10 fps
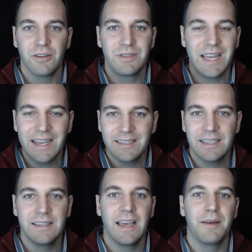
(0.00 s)

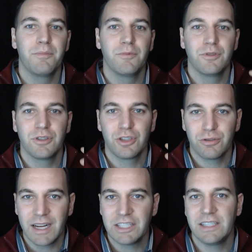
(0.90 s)
testing them,
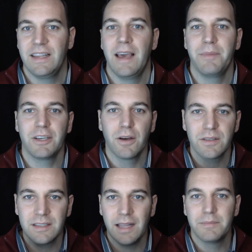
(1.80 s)
stretching them, and
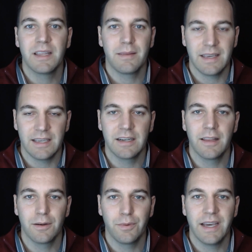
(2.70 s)
causing them to think in
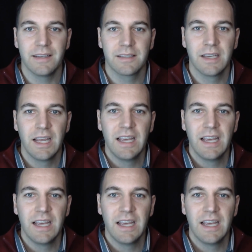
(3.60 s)
other ways.